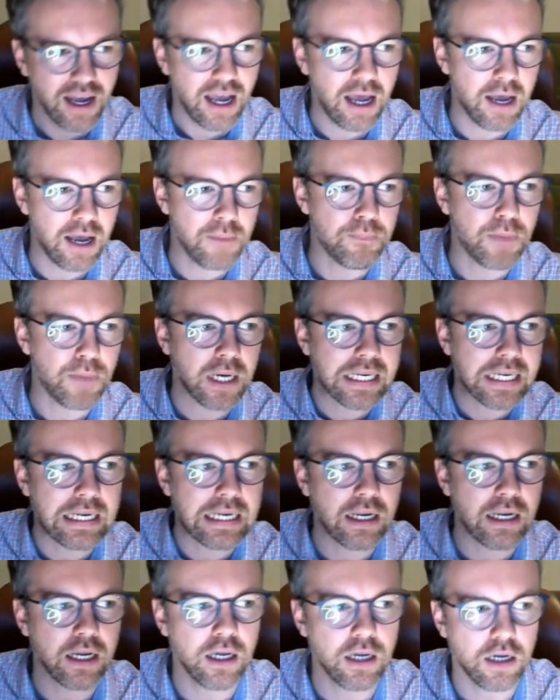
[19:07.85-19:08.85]
Um, but uh,
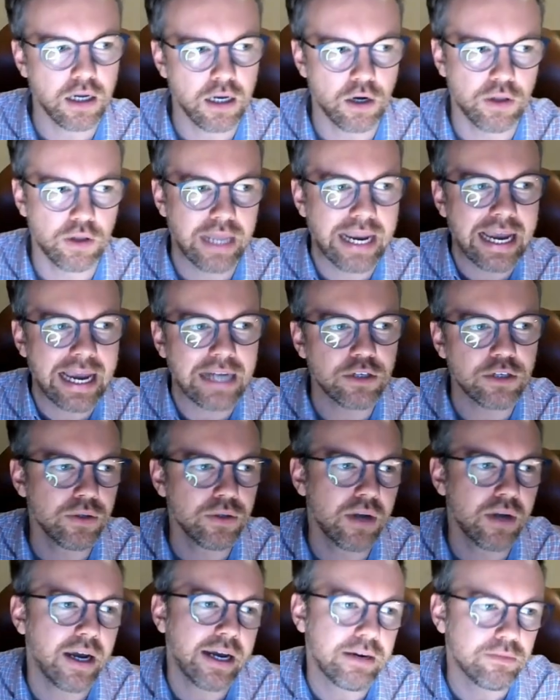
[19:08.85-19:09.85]
you know, they get to
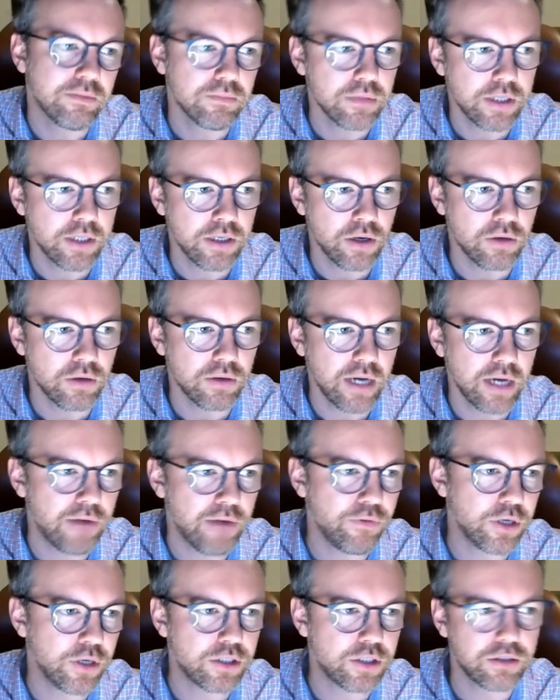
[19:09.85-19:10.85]
like, you know,
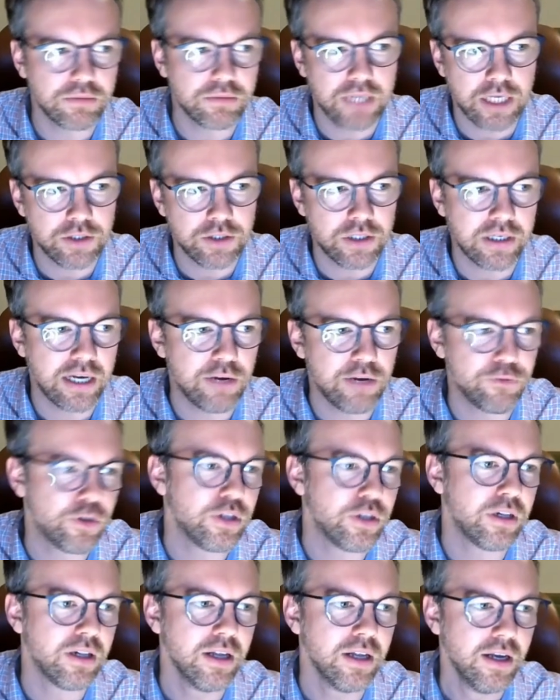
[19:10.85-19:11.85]
average dungeon
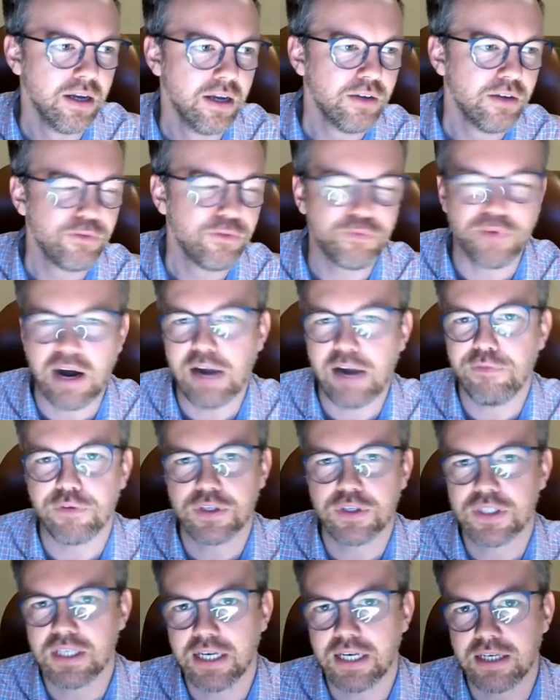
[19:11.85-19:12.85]
level five or
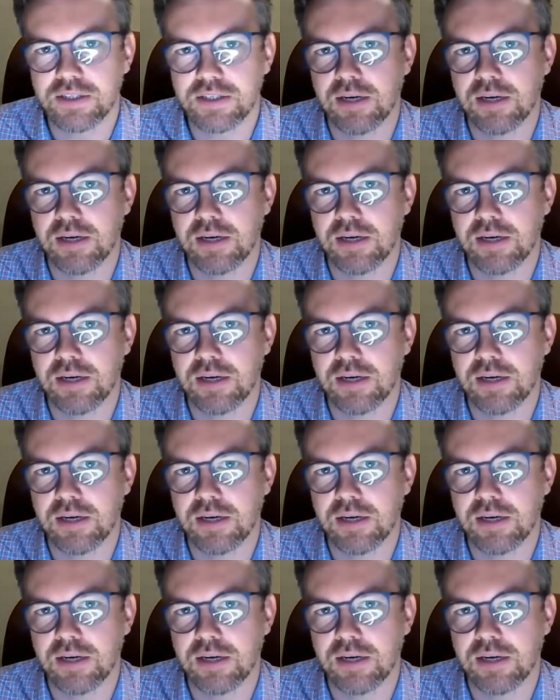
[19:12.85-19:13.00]
six.